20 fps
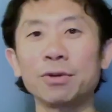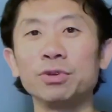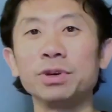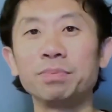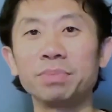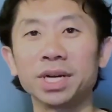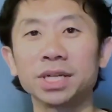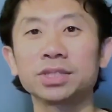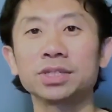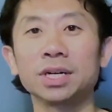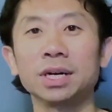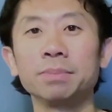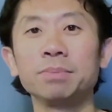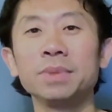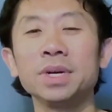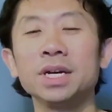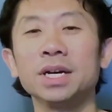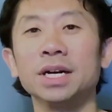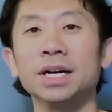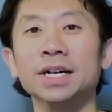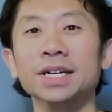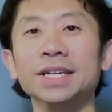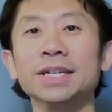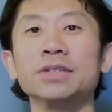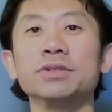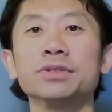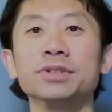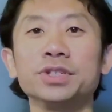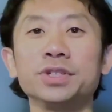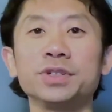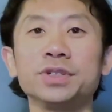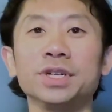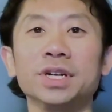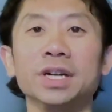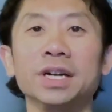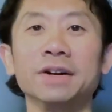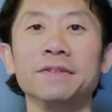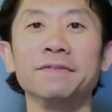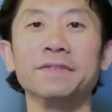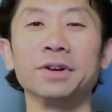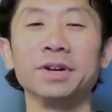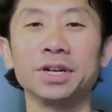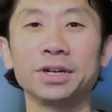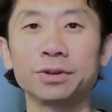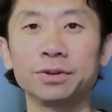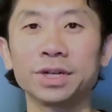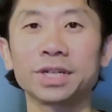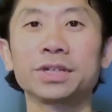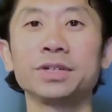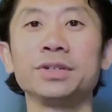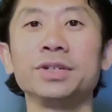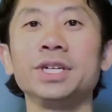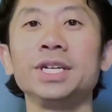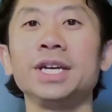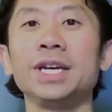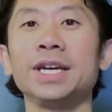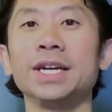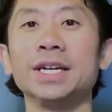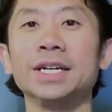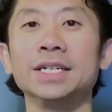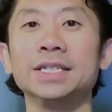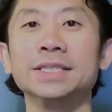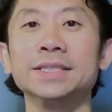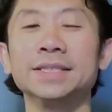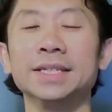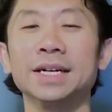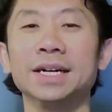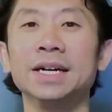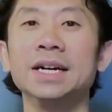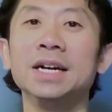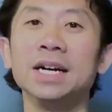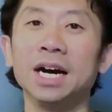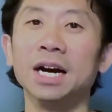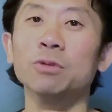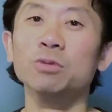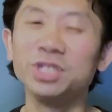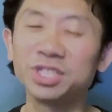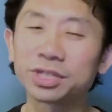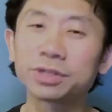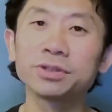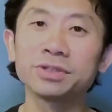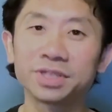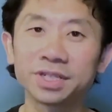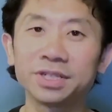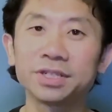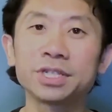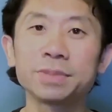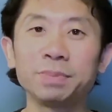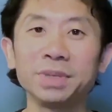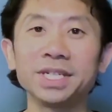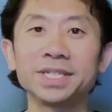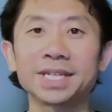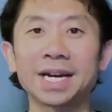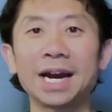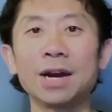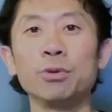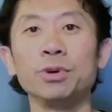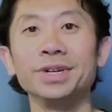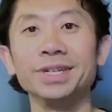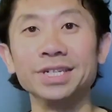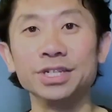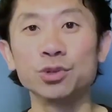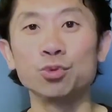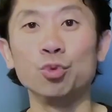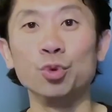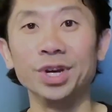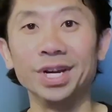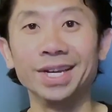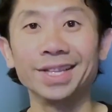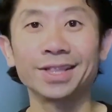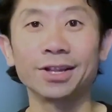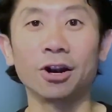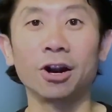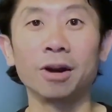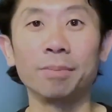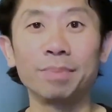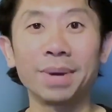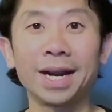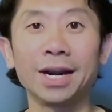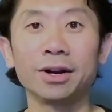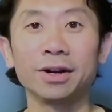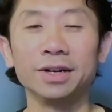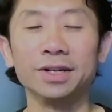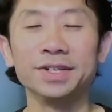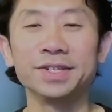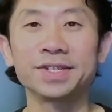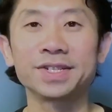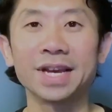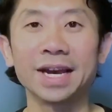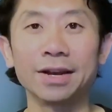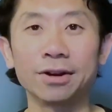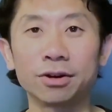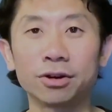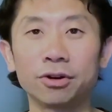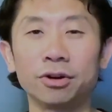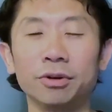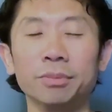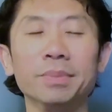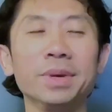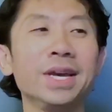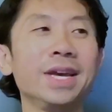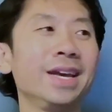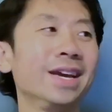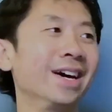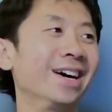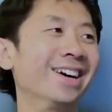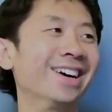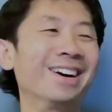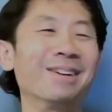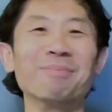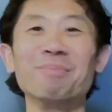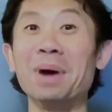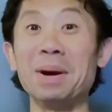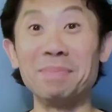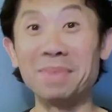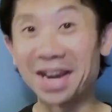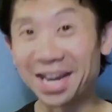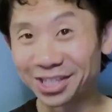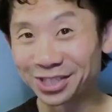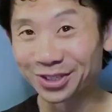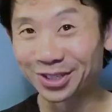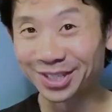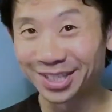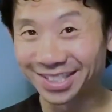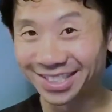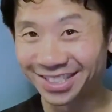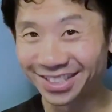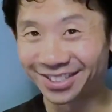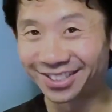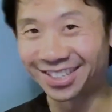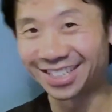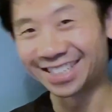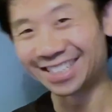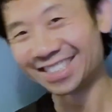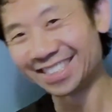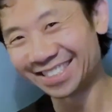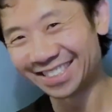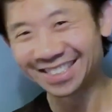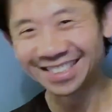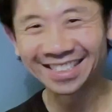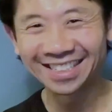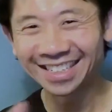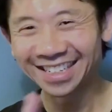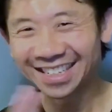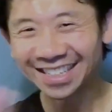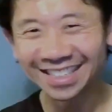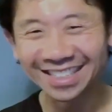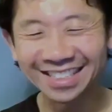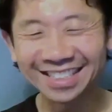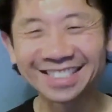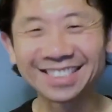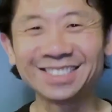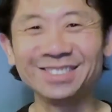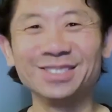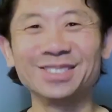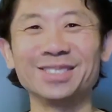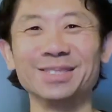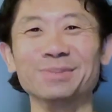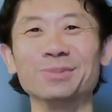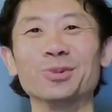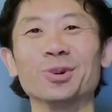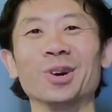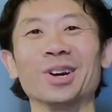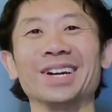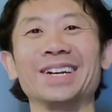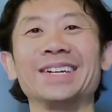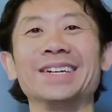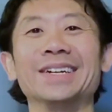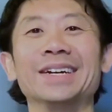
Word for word: we picked up English very quickly, and we still did speak Taiwanese with our parents at home. My Mandarin, on the other hand, could use some work.